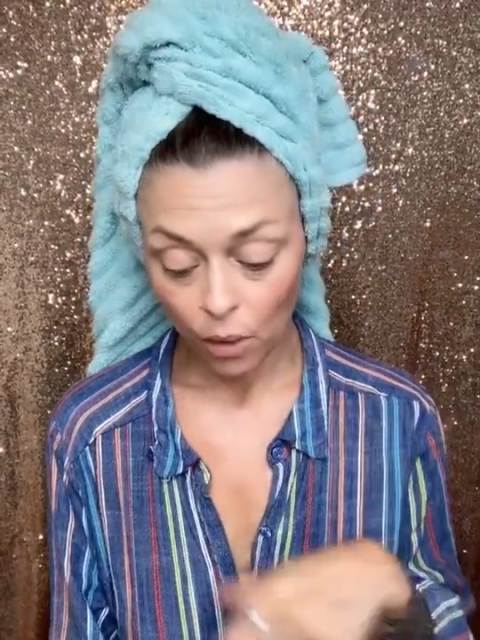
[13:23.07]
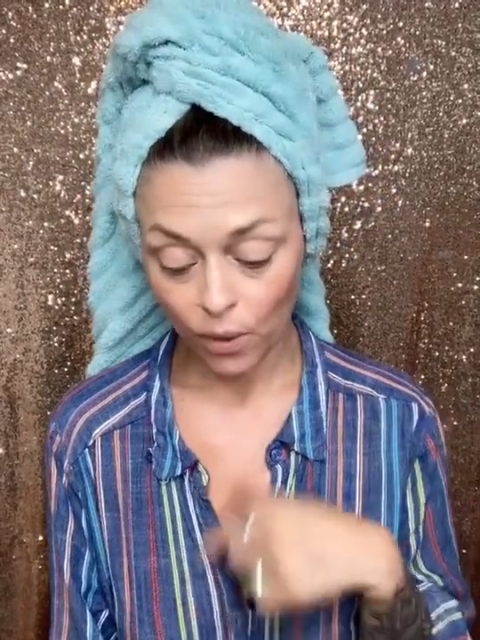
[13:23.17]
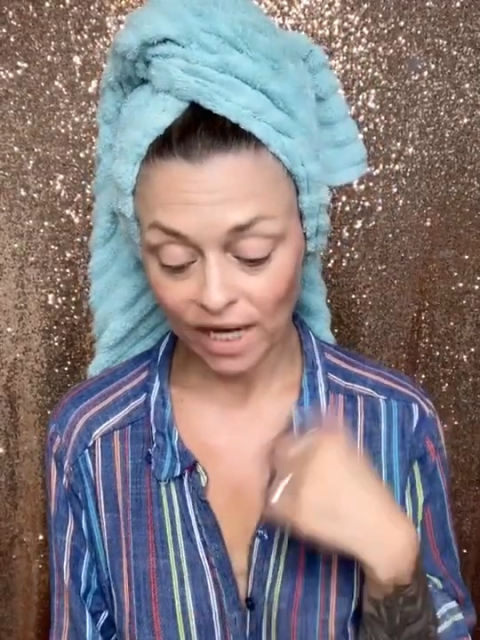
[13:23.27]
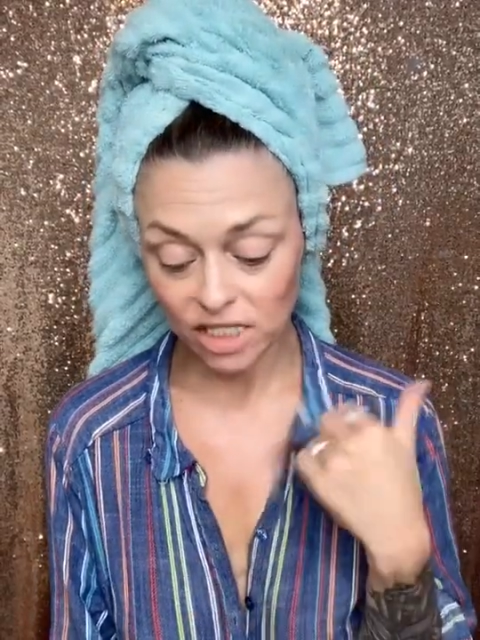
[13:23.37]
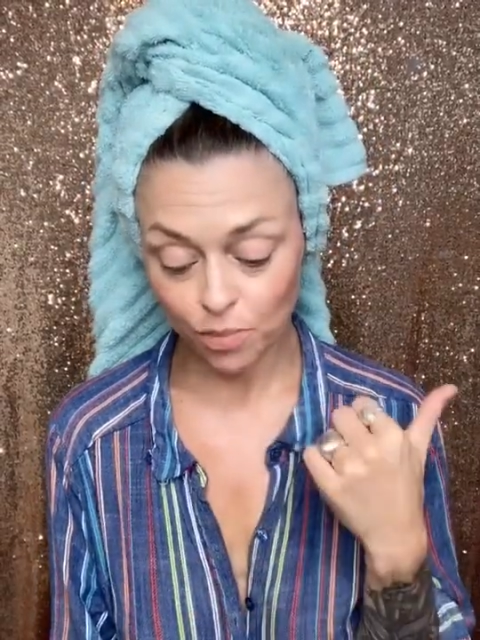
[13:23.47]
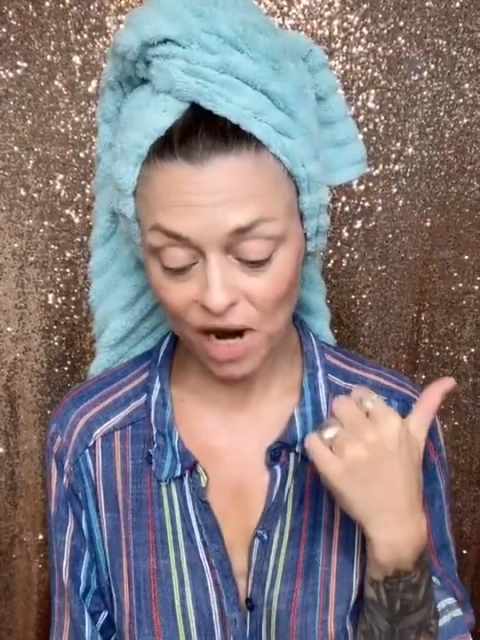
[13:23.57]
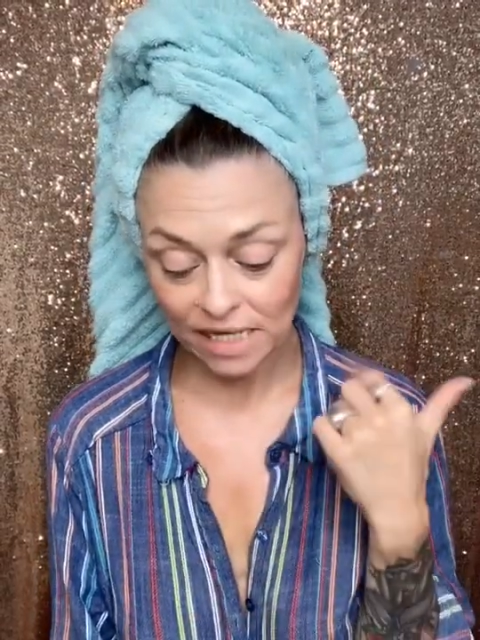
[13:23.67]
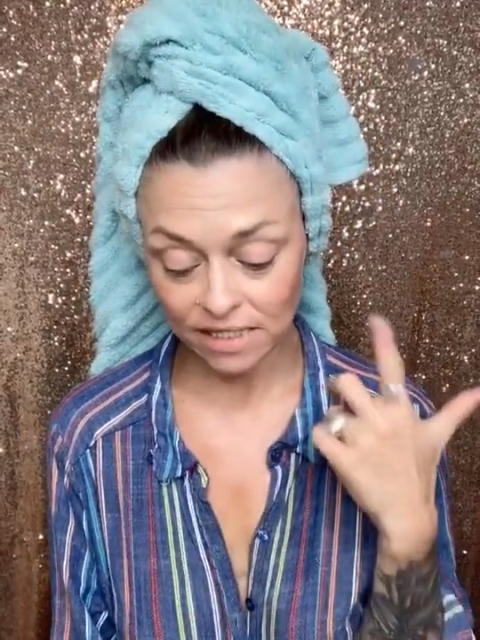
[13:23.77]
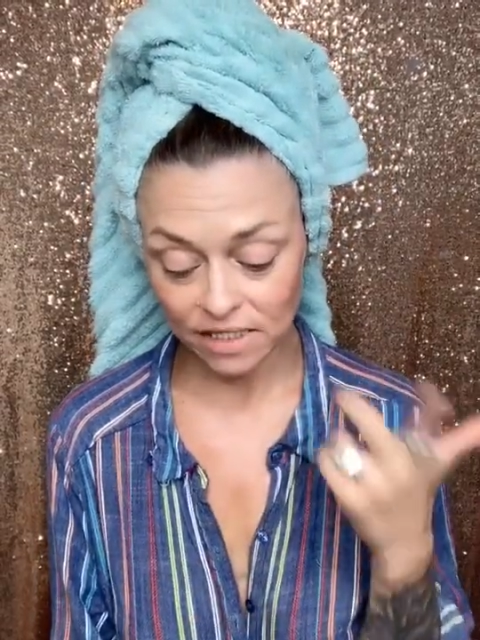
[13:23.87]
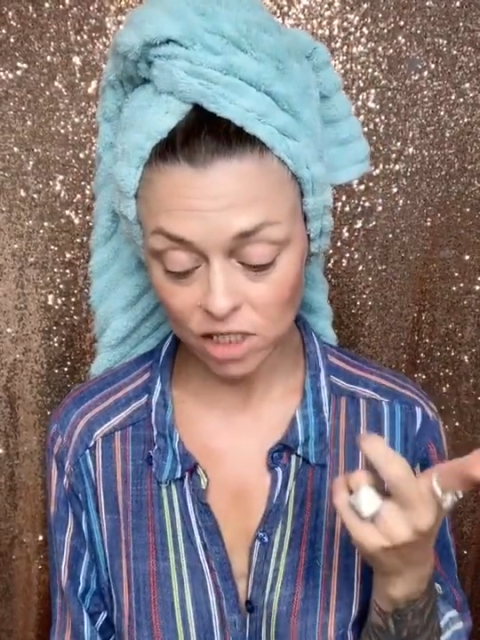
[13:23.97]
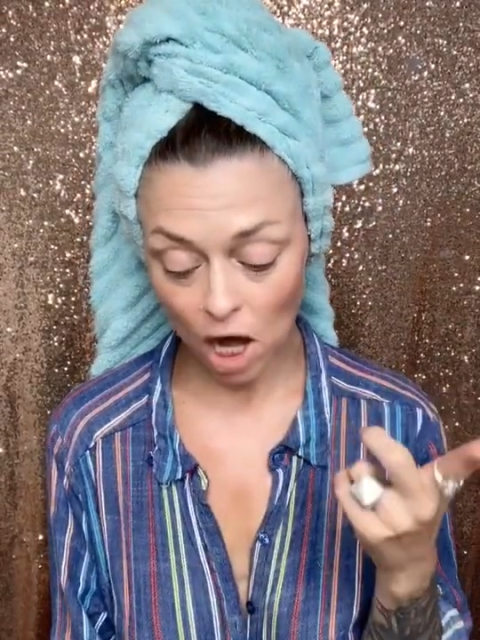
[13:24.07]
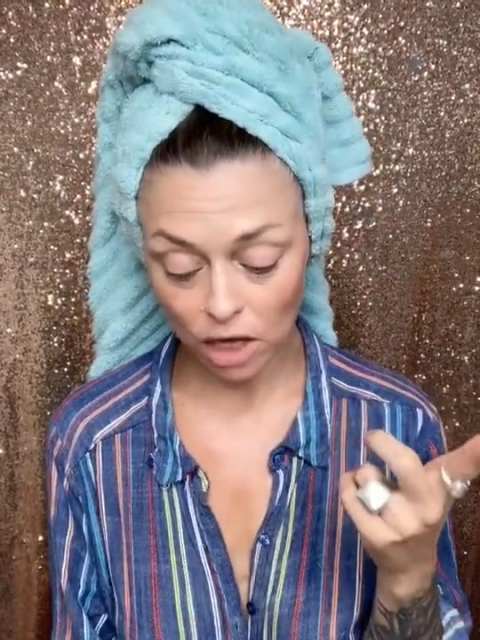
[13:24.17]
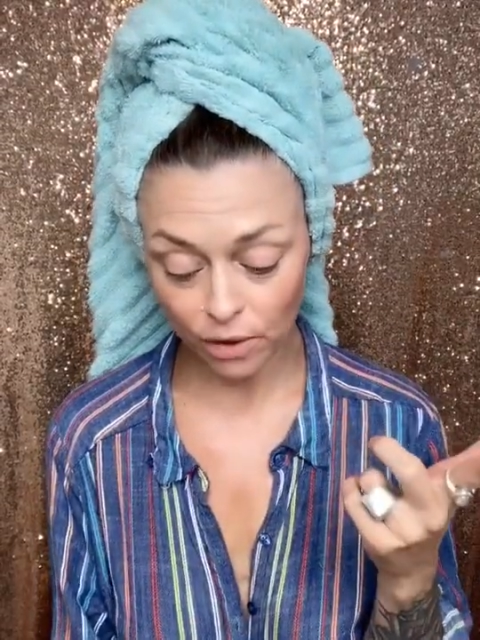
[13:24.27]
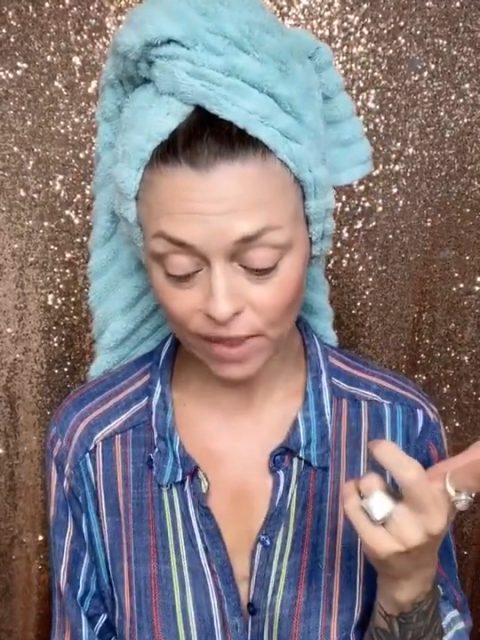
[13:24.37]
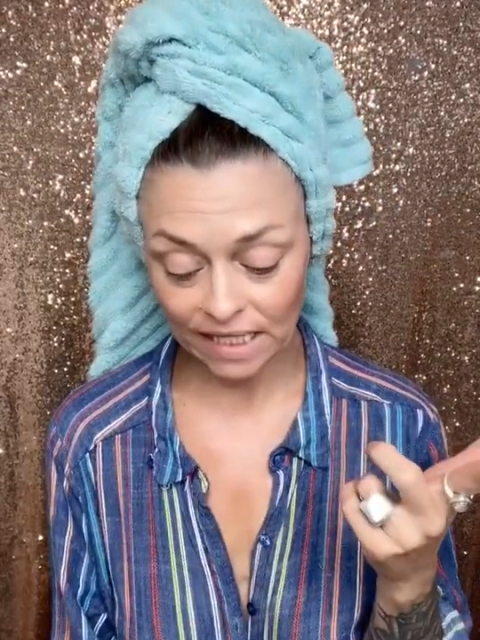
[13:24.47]
We get to practice
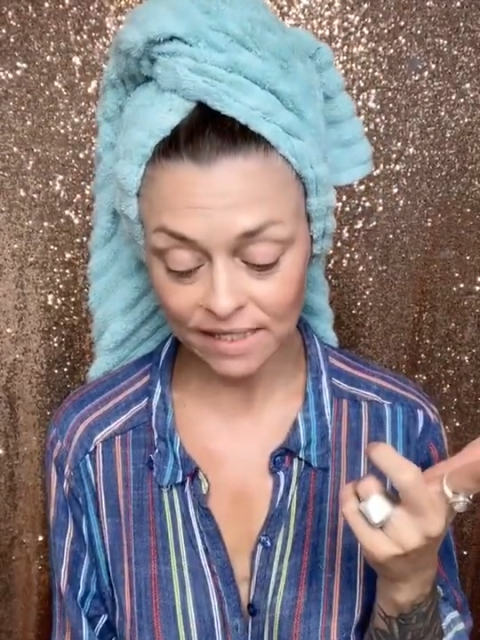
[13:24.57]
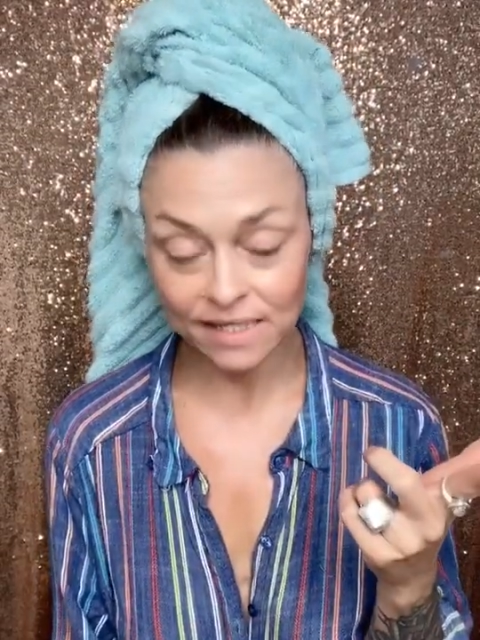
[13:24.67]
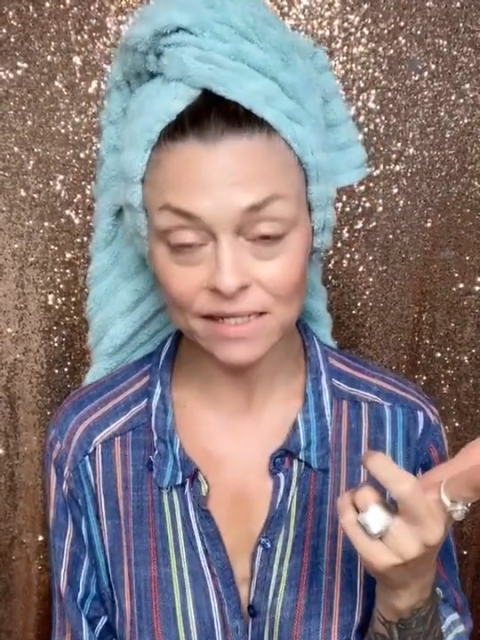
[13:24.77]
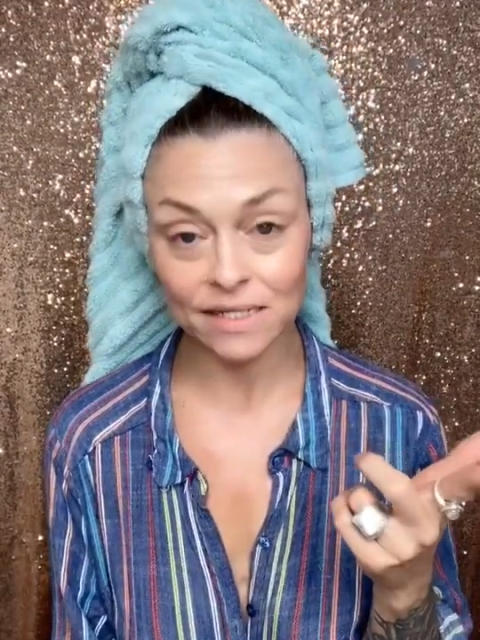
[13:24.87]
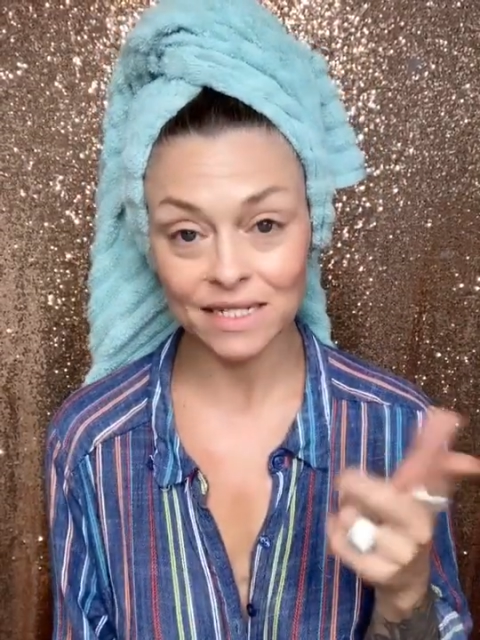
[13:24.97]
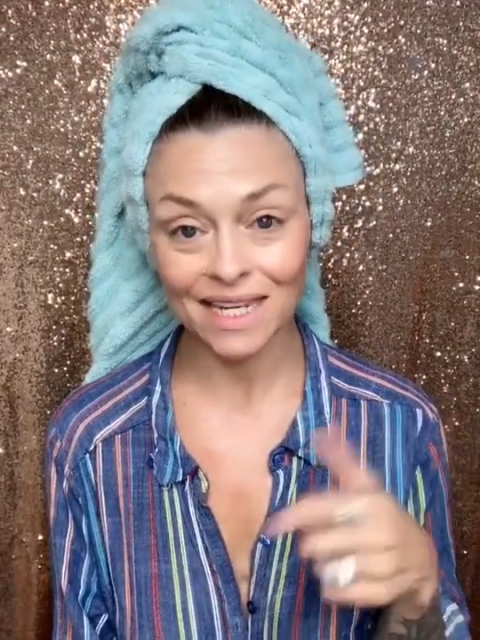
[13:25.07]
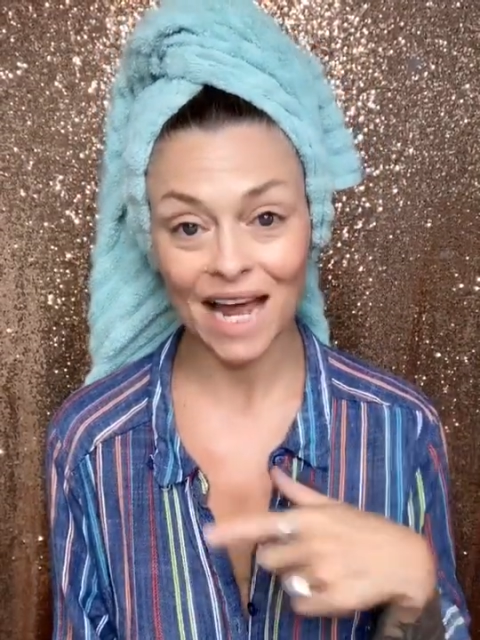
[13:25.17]
tolerance,